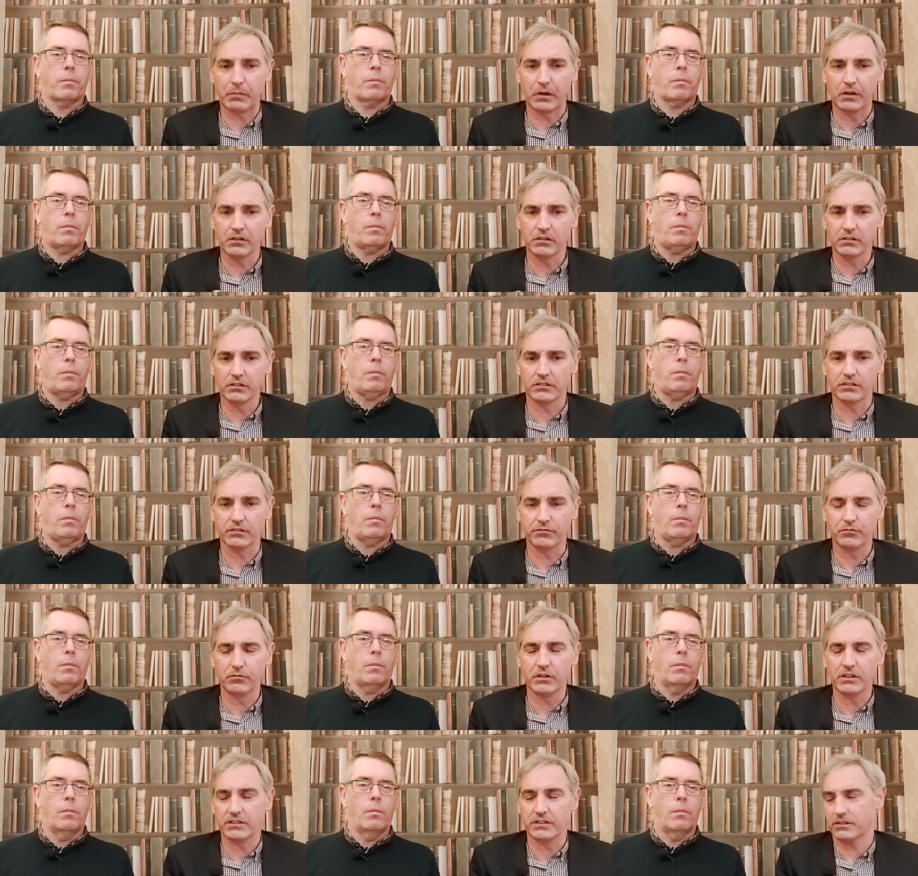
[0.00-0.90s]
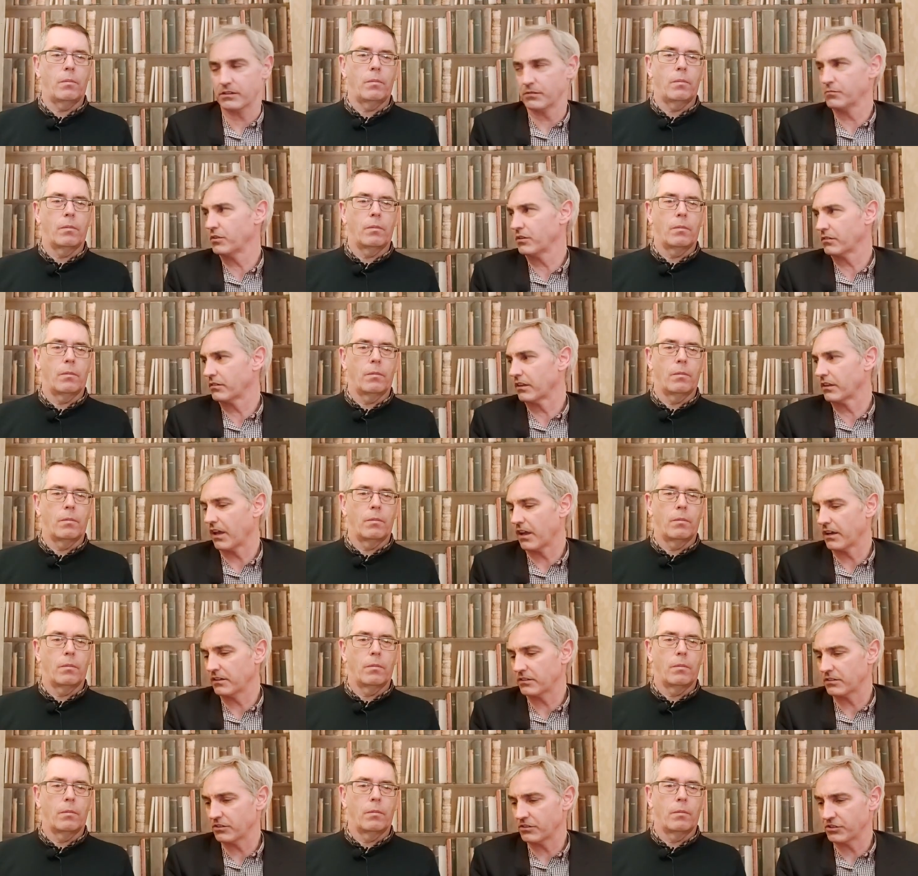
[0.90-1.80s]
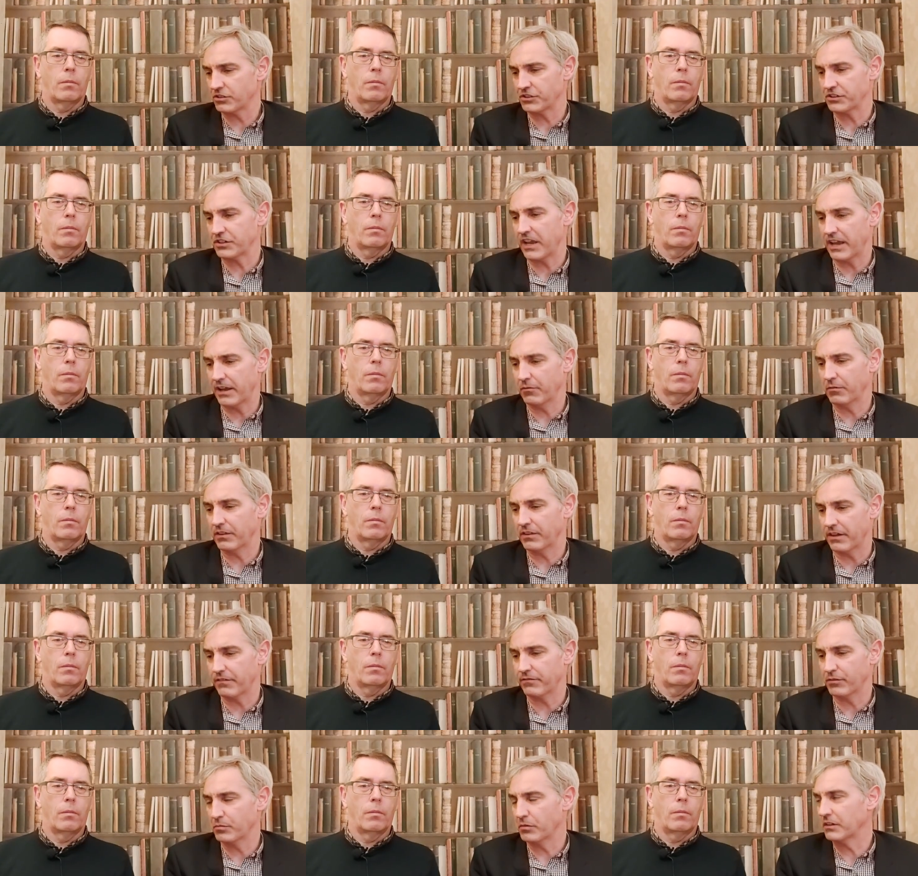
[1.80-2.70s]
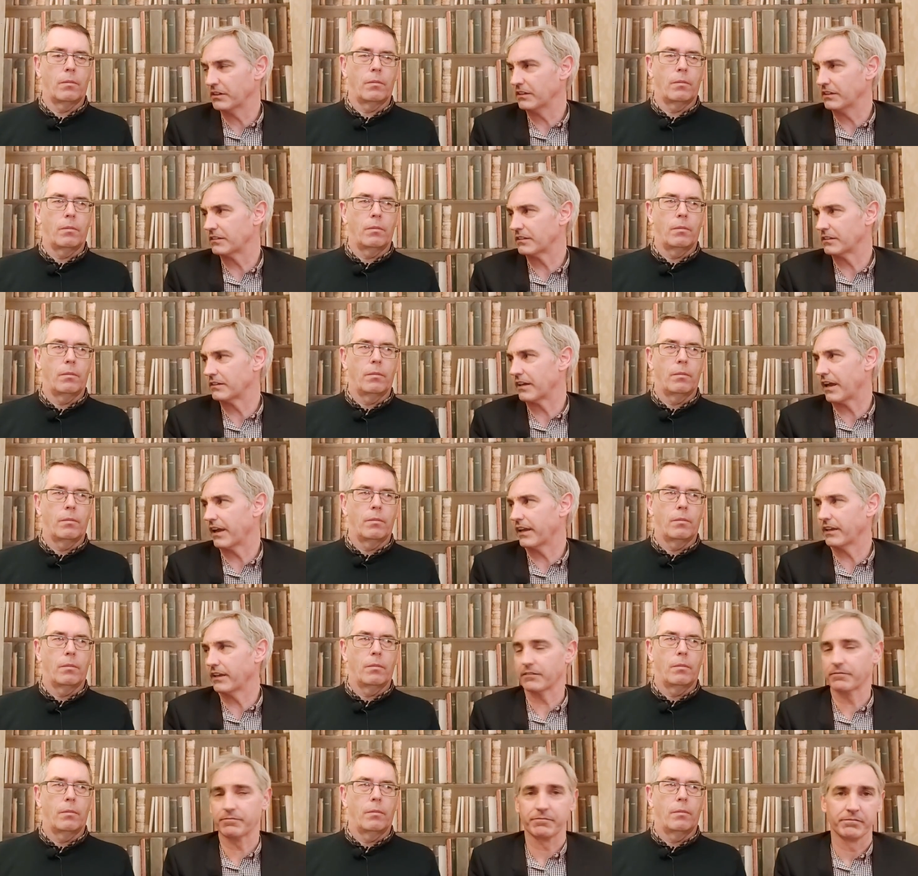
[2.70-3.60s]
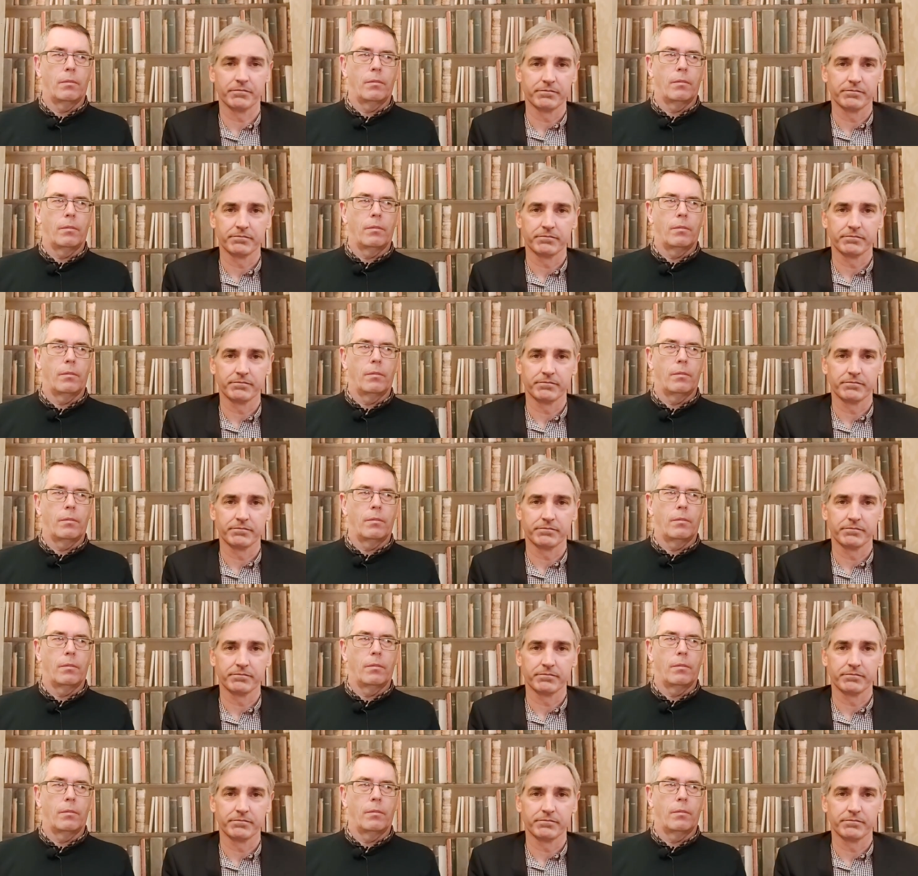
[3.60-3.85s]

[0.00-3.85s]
Speaker 1: pearls of wisdom you'd like to share with everybody today?